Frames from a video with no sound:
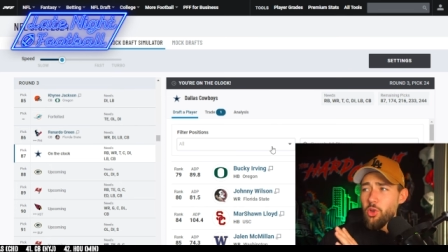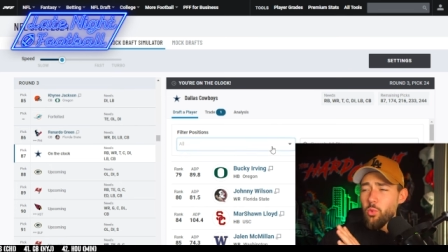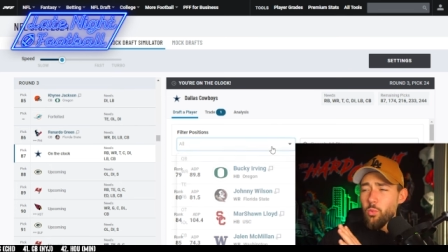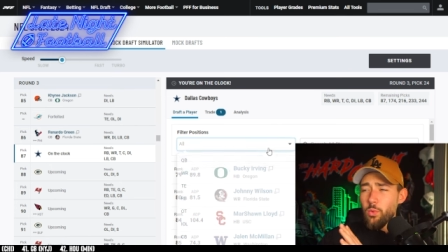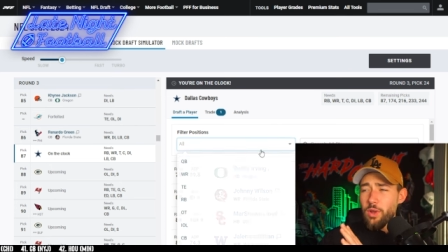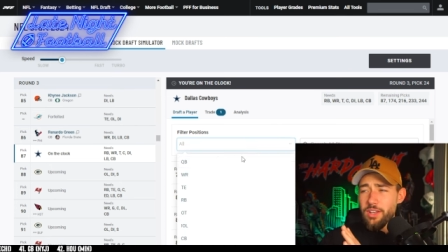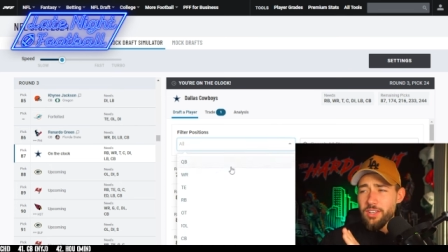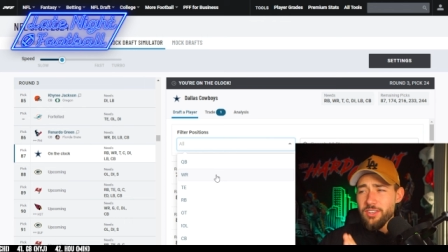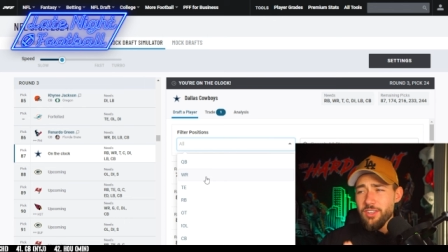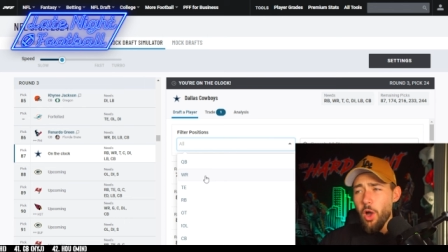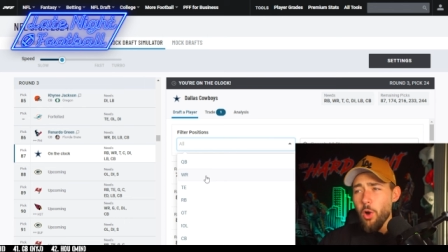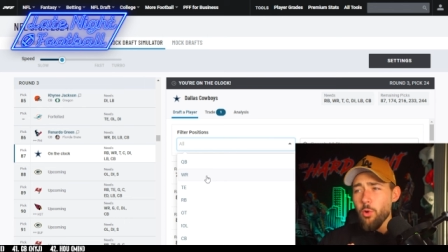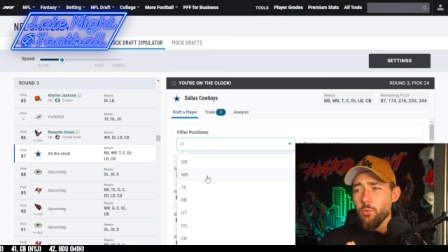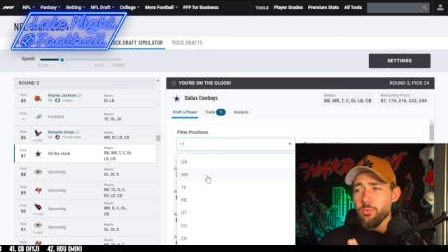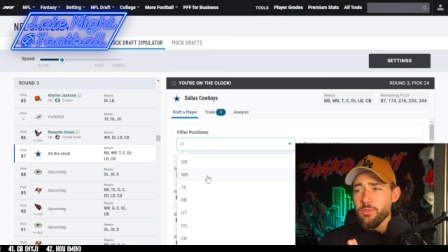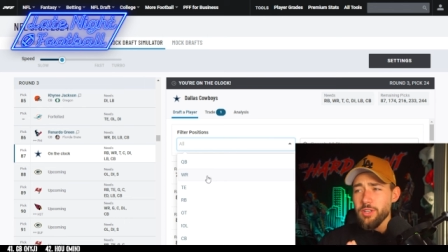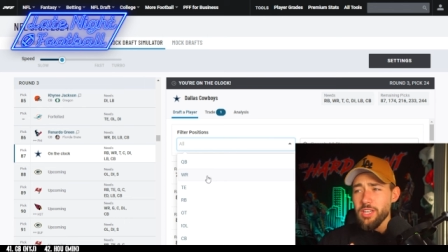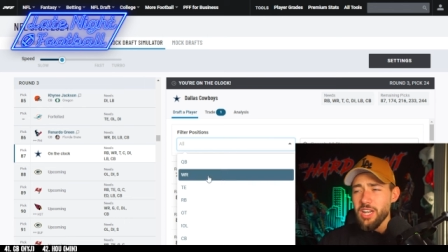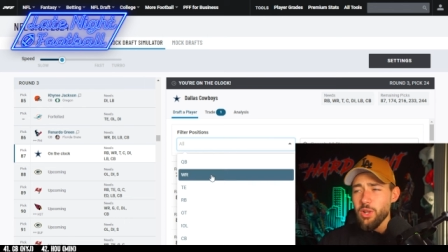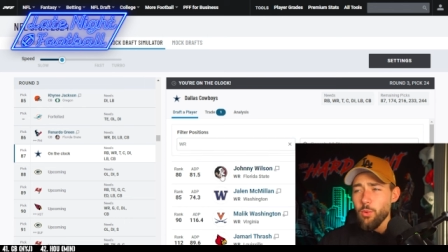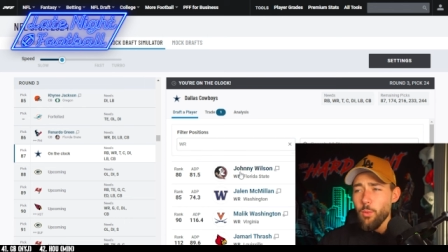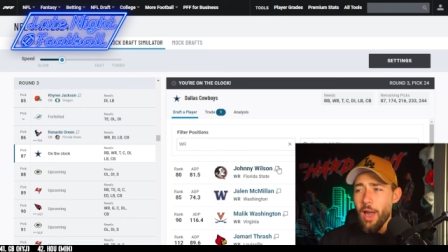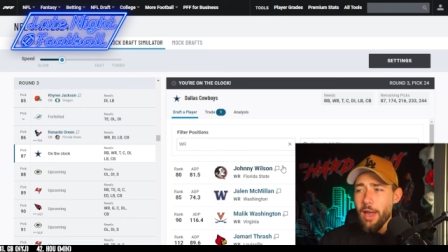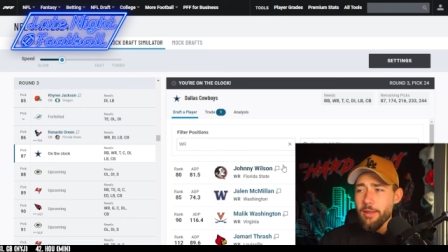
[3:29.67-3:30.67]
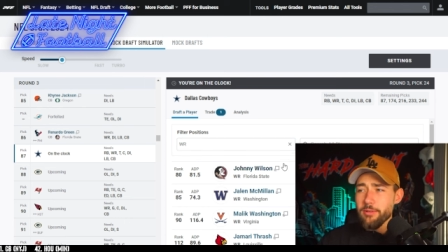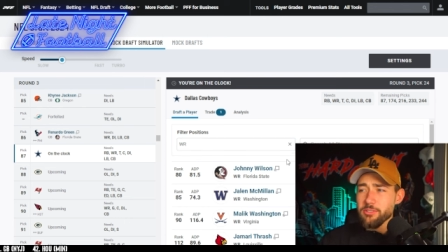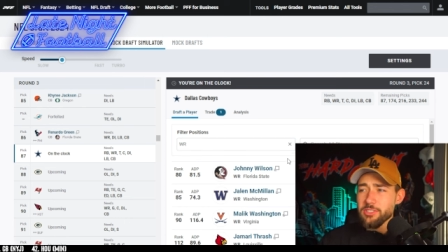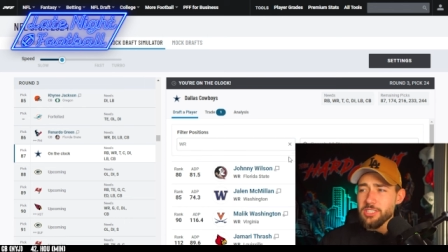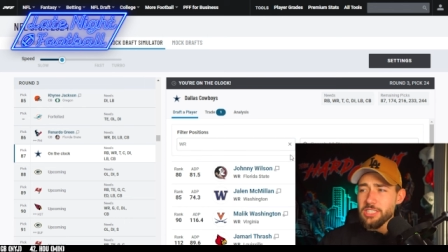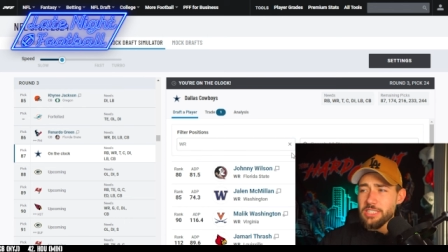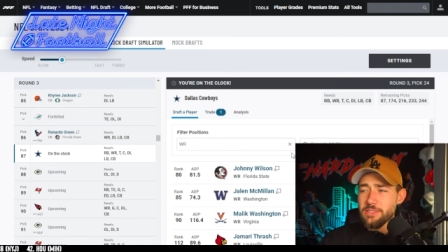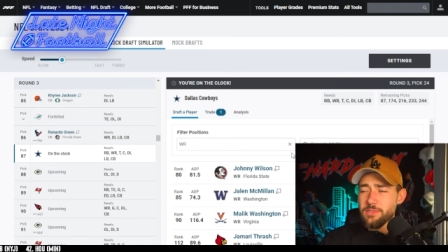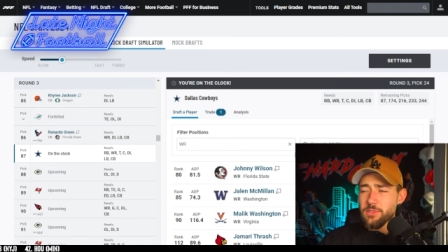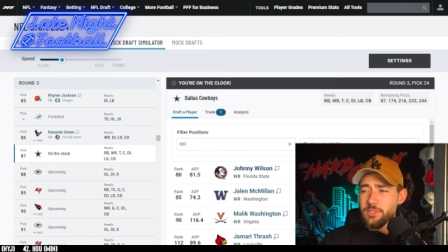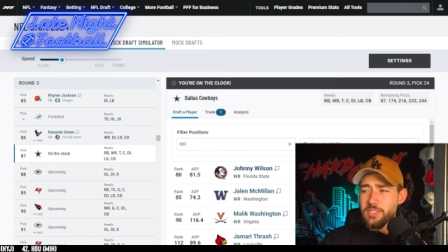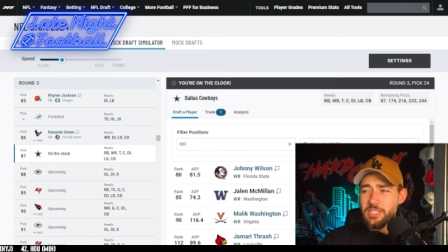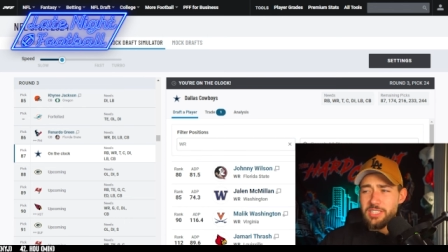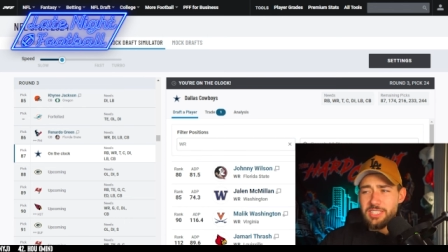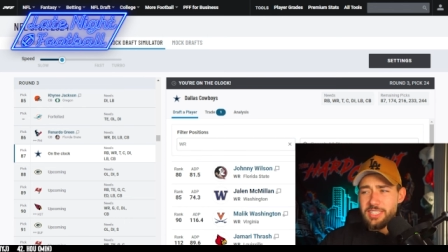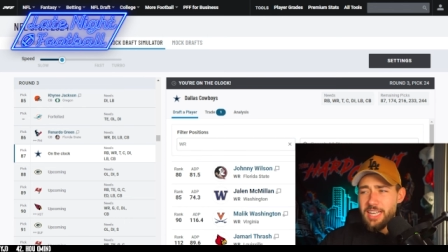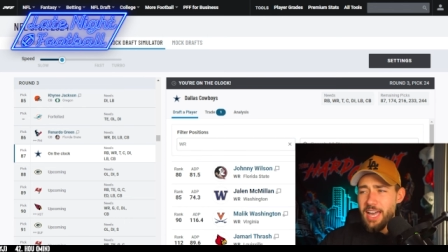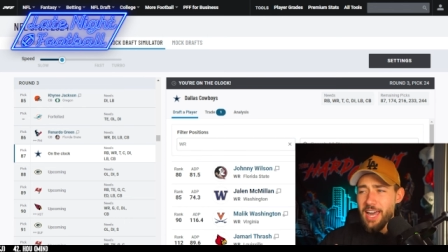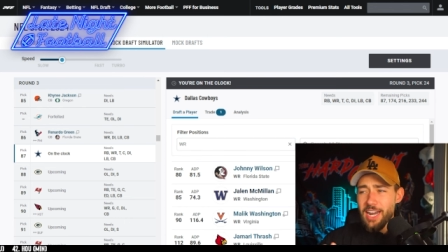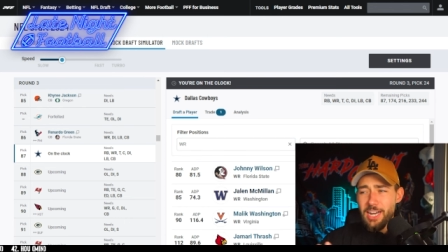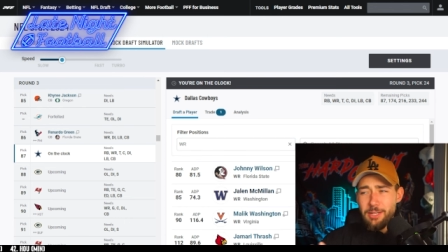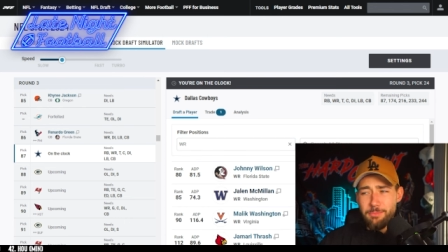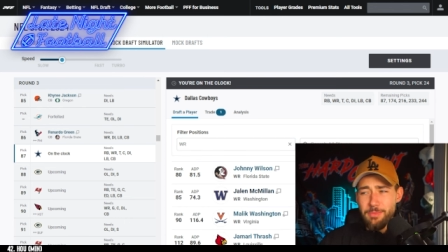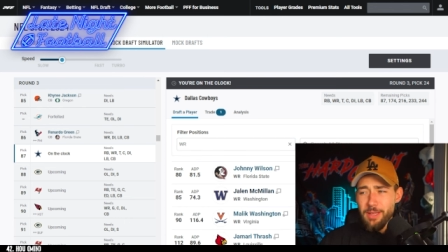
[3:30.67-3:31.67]
We don't need a wide receiver. That's
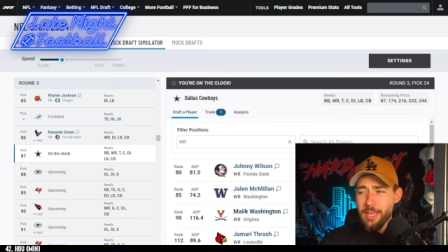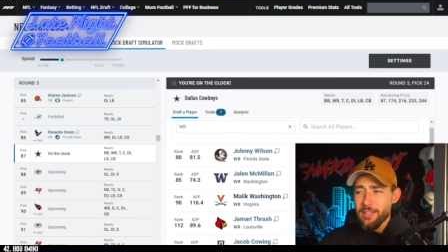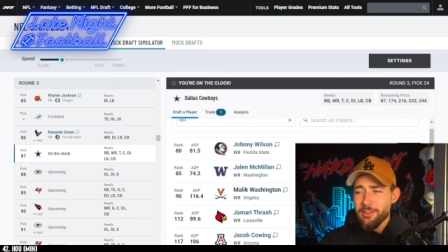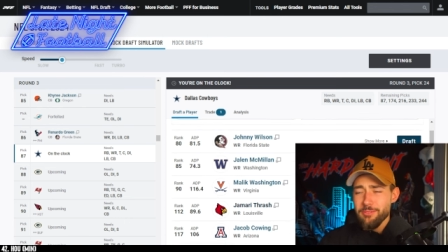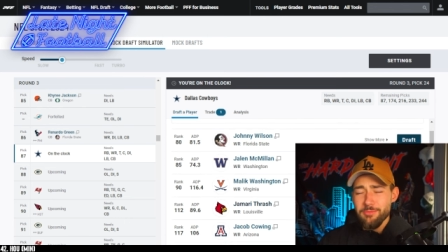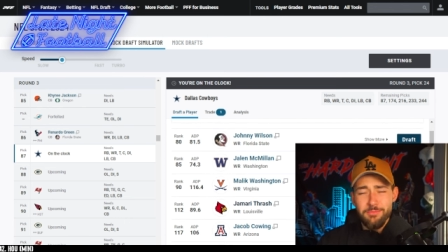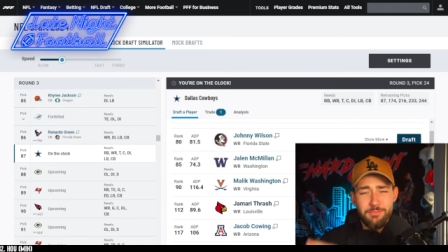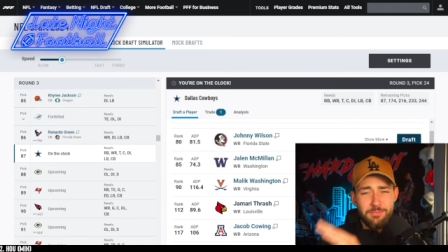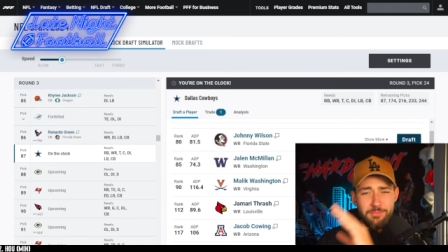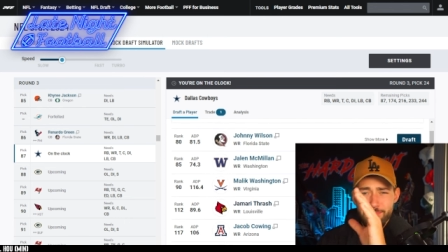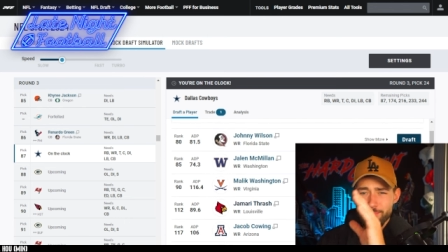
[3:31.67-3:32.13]
kind of been